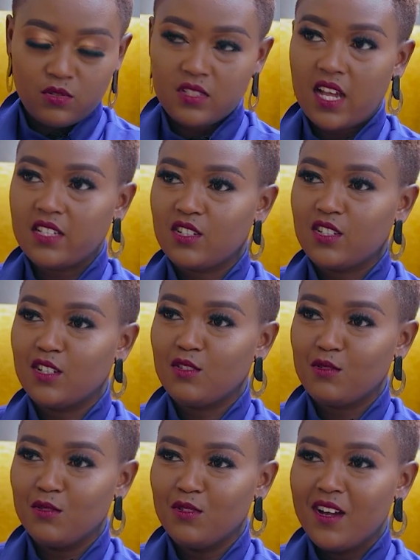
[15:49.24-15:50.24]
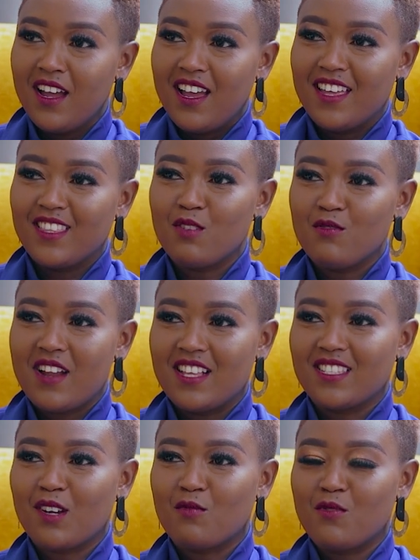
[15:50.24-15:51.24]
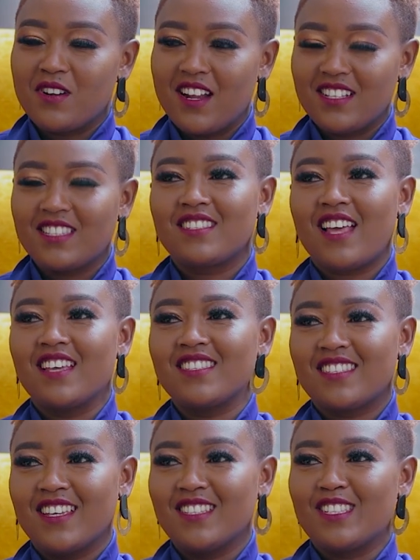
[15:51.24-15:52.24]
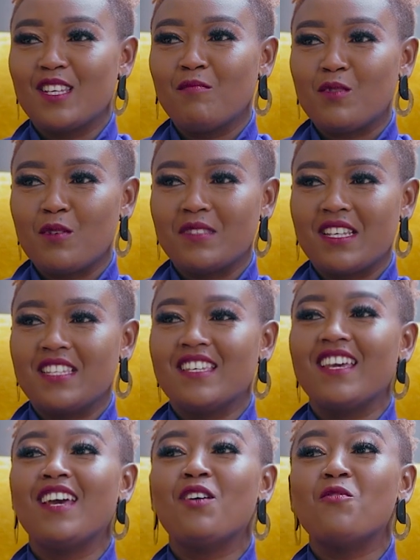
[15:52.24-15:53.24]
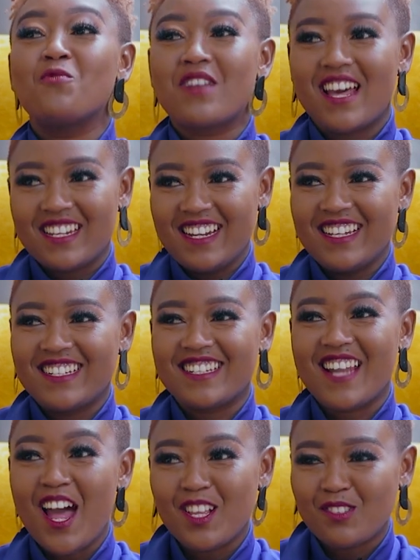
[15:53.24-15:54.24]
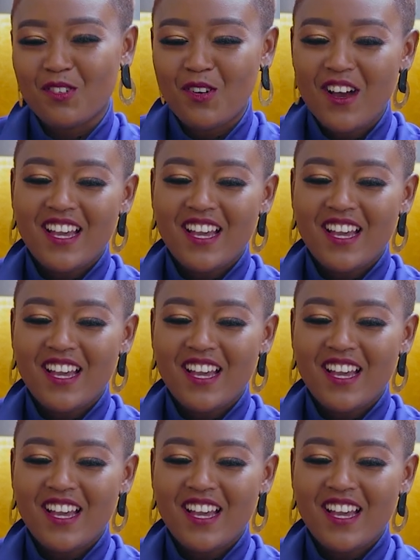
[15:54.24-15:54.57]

you search kitu, and then unaanza kuona signs and symptoms, and una relate nazo.